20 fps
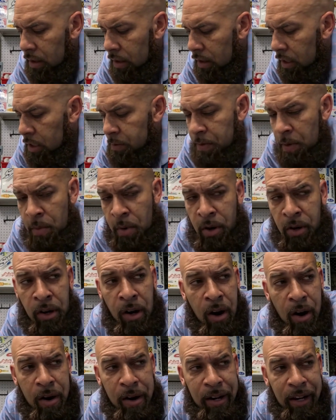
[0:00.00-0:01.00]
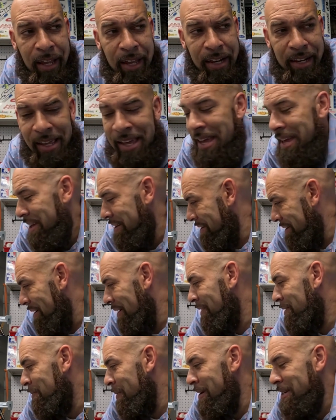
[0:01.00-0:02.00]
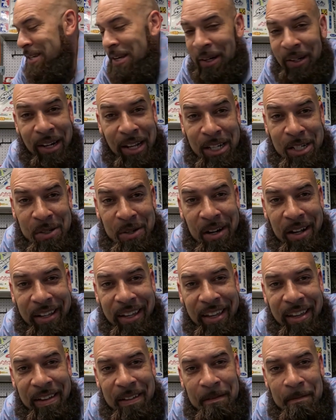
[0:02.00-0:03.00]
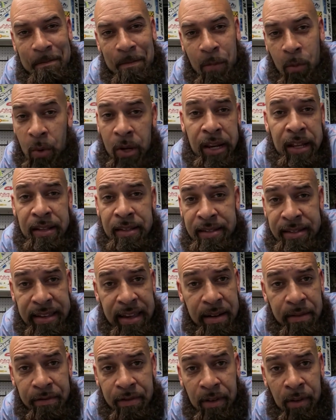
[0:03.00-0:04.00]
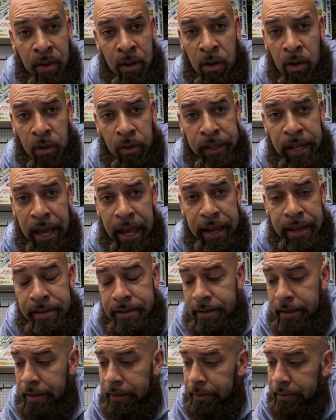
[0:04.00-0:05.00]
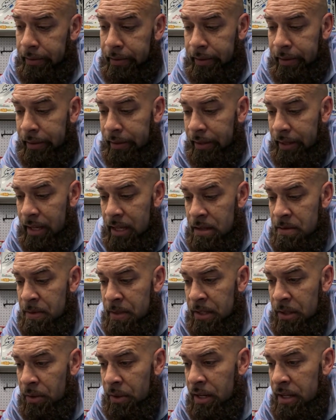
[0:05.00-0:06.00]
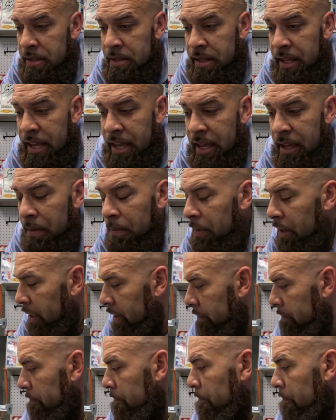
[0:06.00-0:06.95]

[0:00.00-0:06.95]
He's been working hard lately, especially on that Truggy. We didn't see him for a whole day, so he's been doing his thing, but